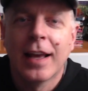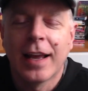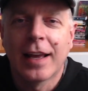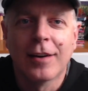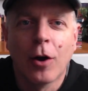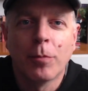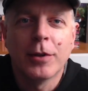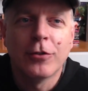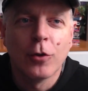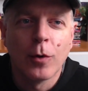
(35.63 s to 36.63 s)
And I hope
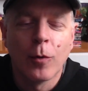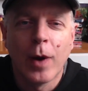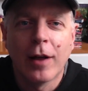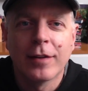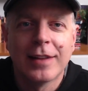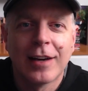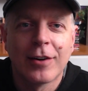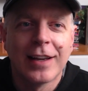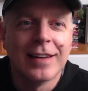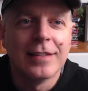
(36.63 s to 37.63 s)
he's doing well there
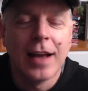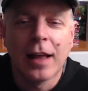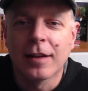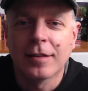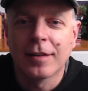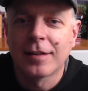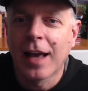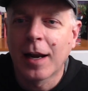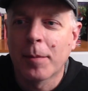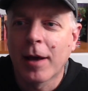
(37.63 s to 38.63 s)
in Dallas. It's
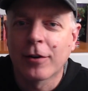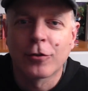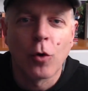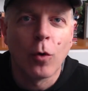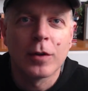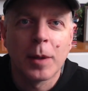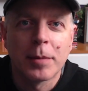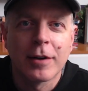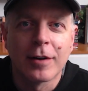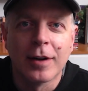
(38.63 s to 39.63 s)
gotten about as cold
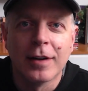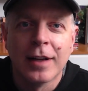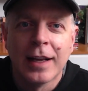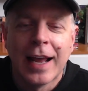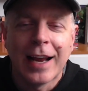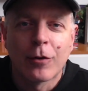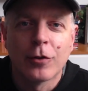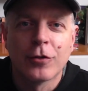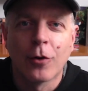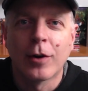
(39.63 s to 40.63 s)
up here in
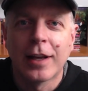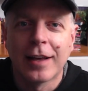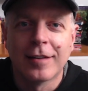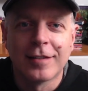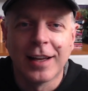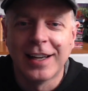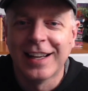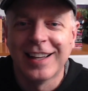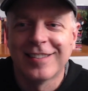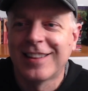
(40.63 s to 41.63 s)
Arizona as it
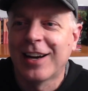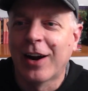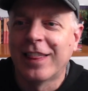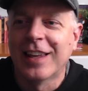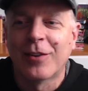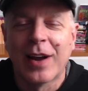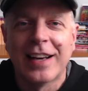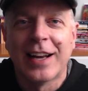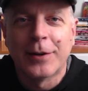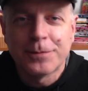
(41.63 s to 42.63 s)
is there, I think,
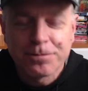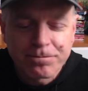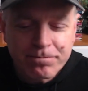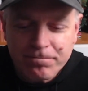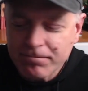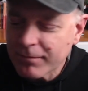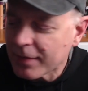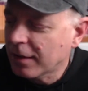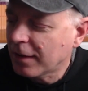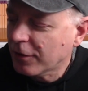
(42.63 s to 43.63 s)
right now.
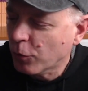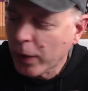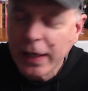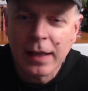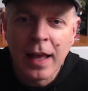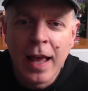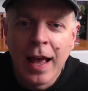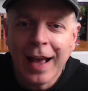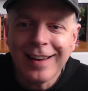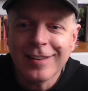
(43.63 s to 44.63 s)
This week,
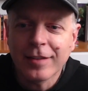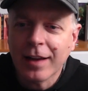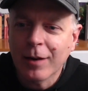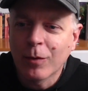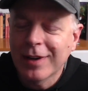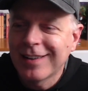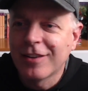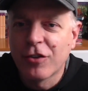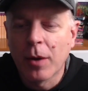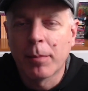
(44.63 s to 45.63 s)
I just thought I wanted to
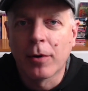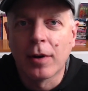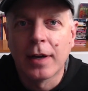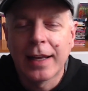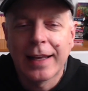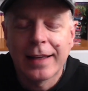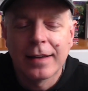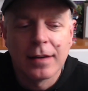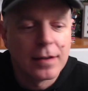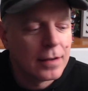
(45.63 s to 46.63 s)
jump on
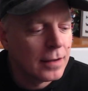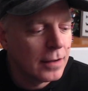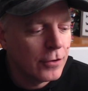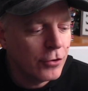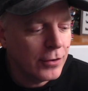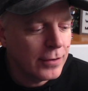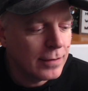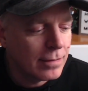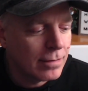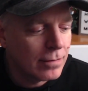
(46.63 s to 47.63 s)
and just
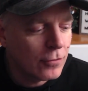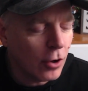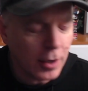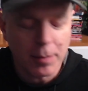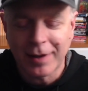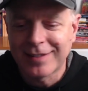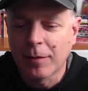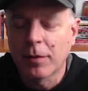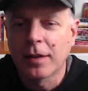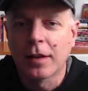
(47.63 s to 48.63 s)
talk about
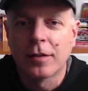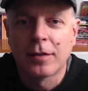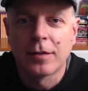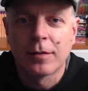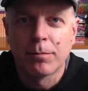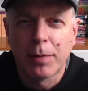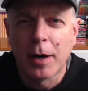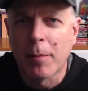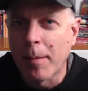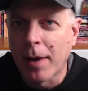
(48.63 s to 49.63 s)
something that's been
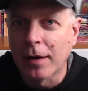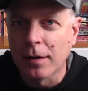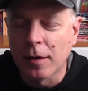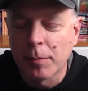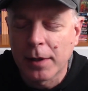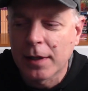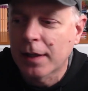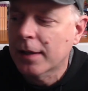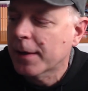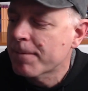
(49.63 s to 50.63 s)
on my mind a little bit
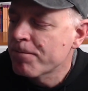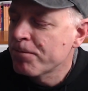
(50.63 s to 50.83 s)
lately.